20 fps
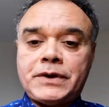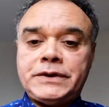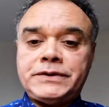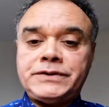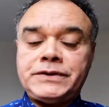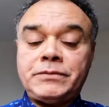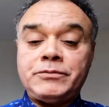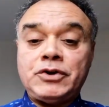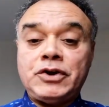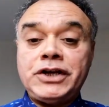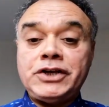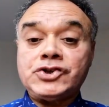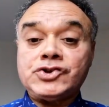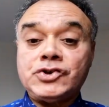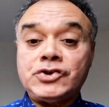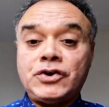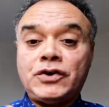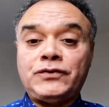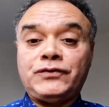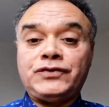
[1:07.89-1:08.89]

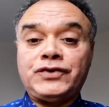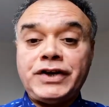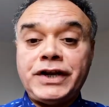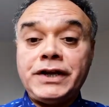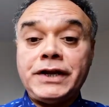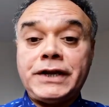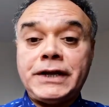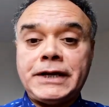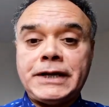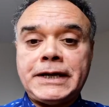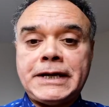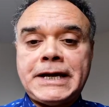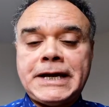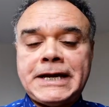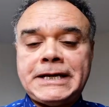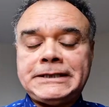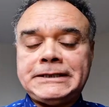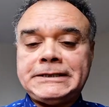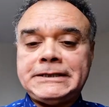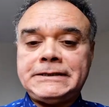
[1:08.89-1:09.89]
stimulation of drinking
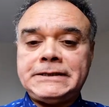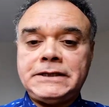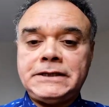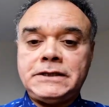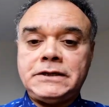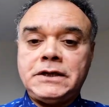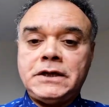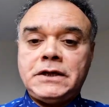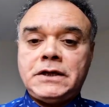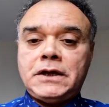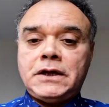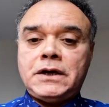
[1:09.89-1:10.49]
and the